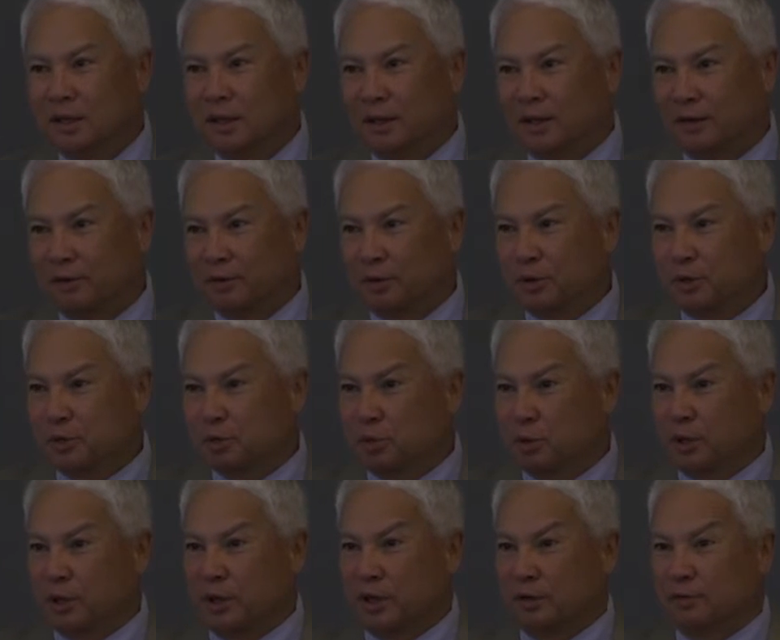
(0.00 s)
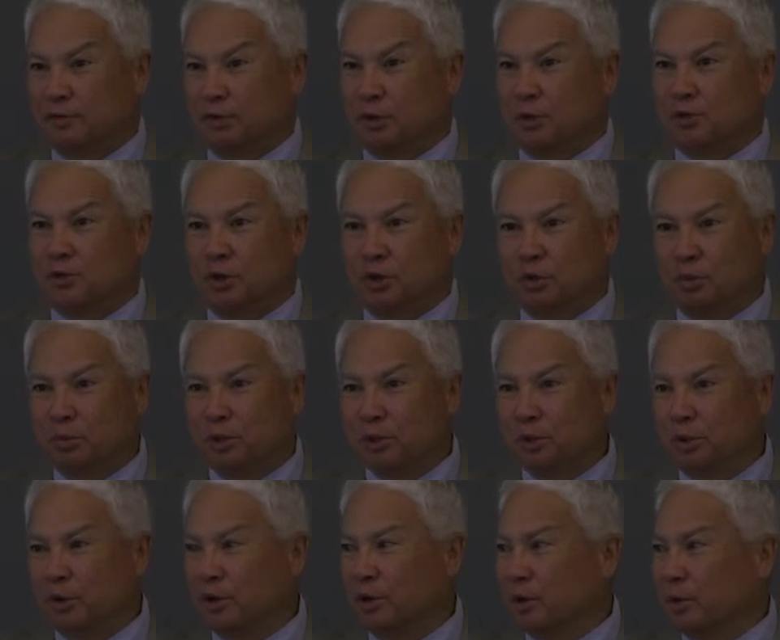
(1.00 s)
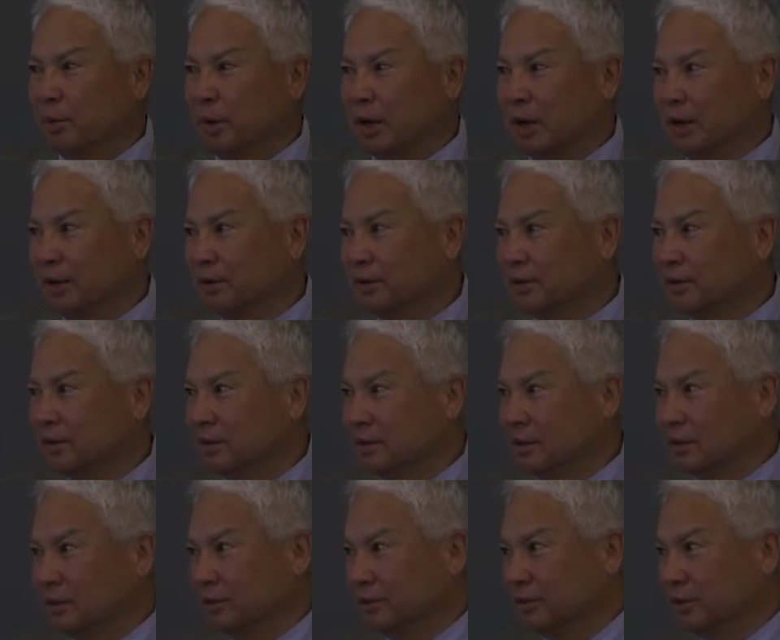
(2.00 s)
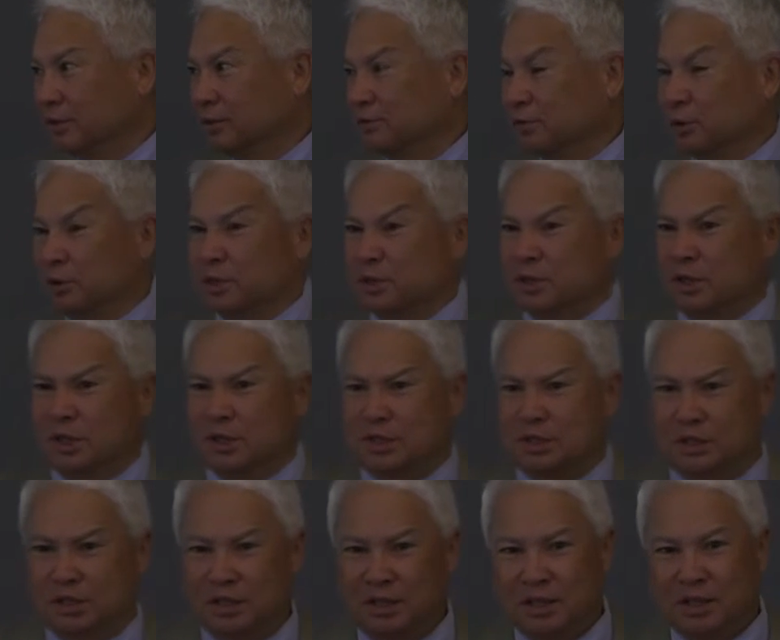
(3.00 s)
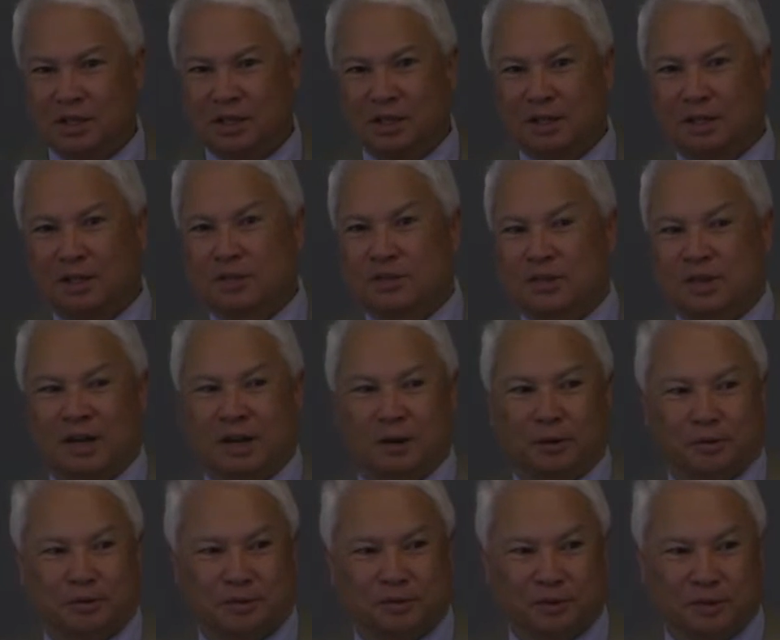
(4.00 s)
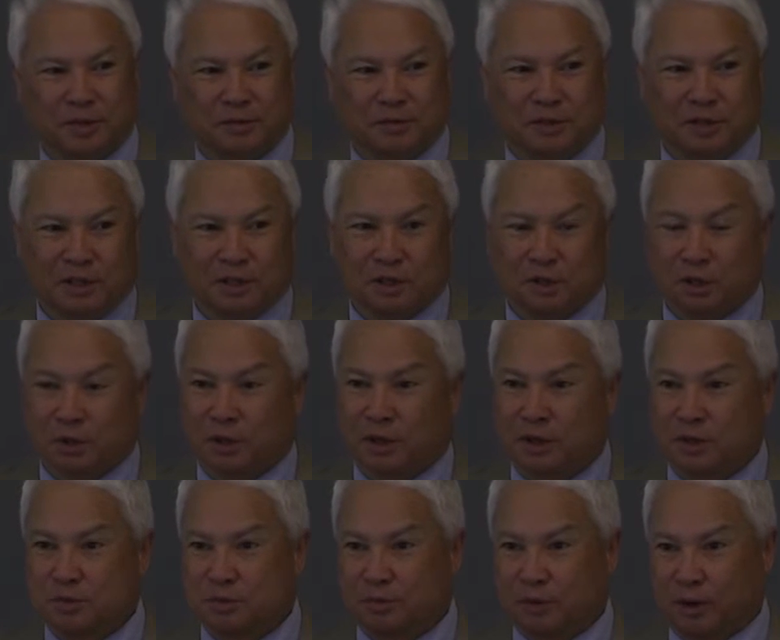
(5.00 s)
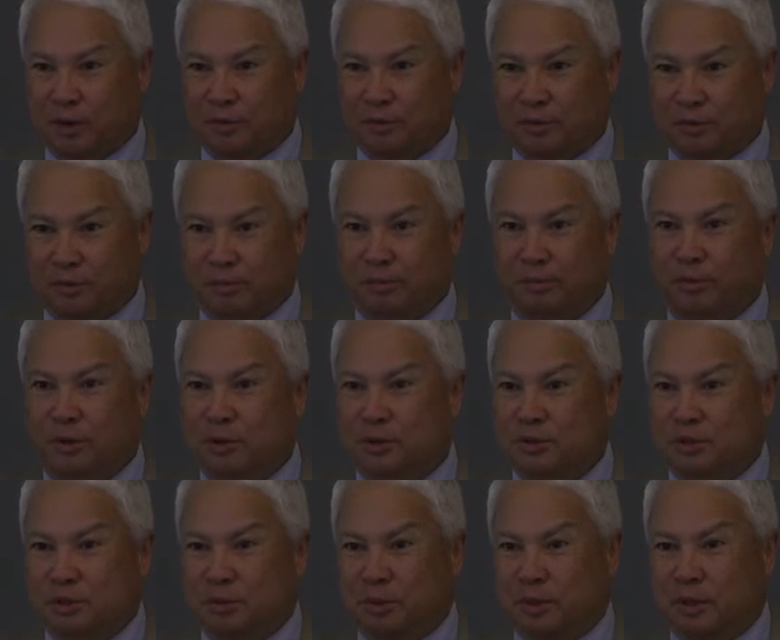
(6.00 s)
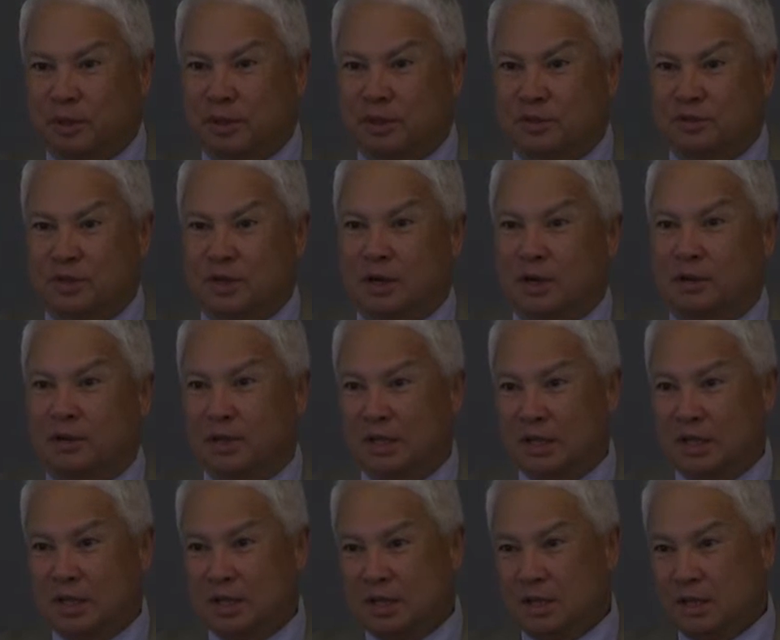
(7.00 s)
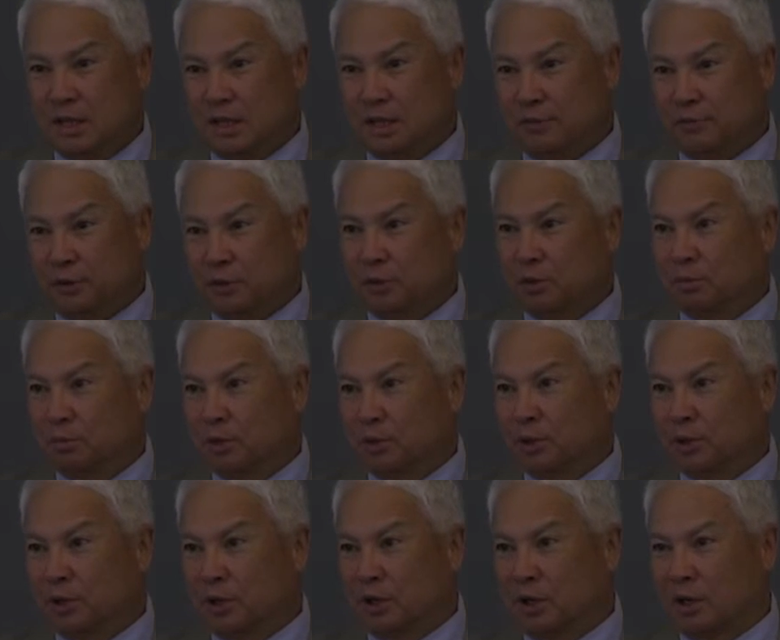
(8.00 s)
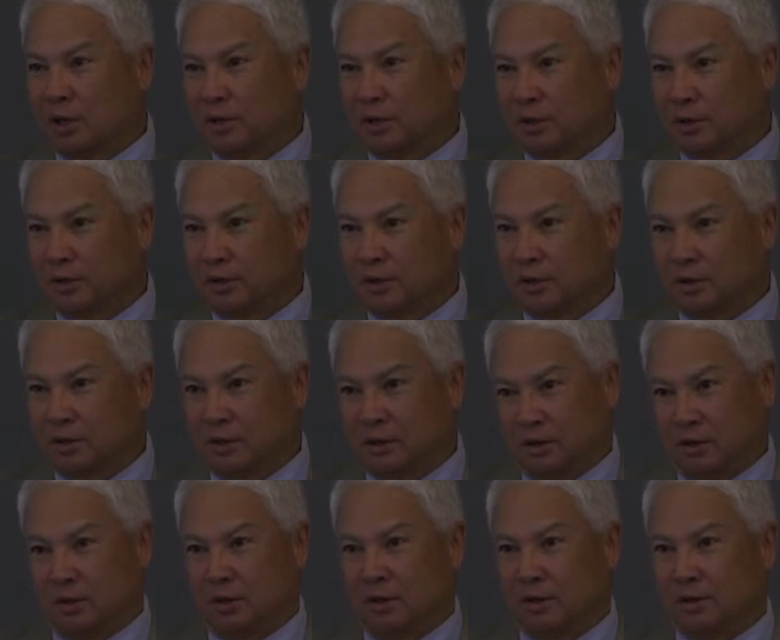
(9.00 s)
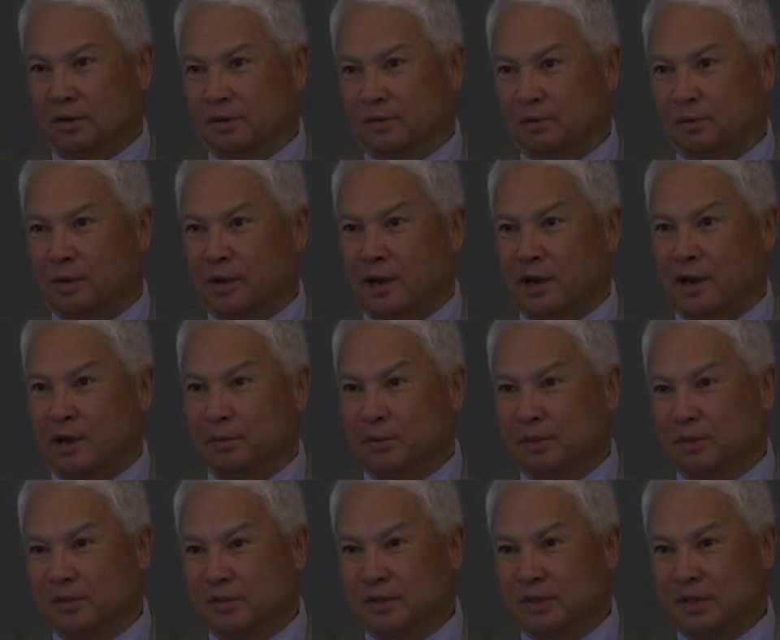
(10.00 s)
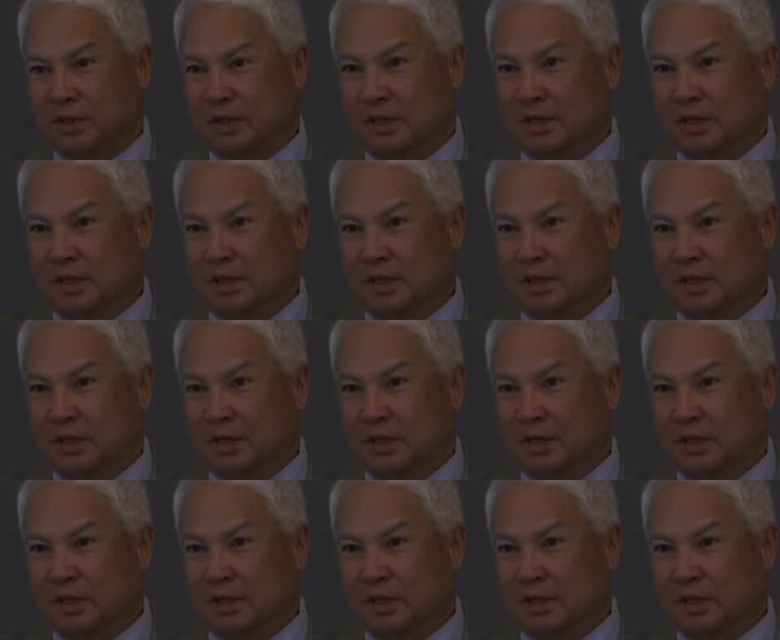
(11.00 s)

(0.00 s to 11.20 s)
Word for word: And I've always pointed out to folks, don't be worried about uh, deforestation in the South or even in the U.S. Part, mostly, but in the South, if you don't mow your, your, your lawn, what happens?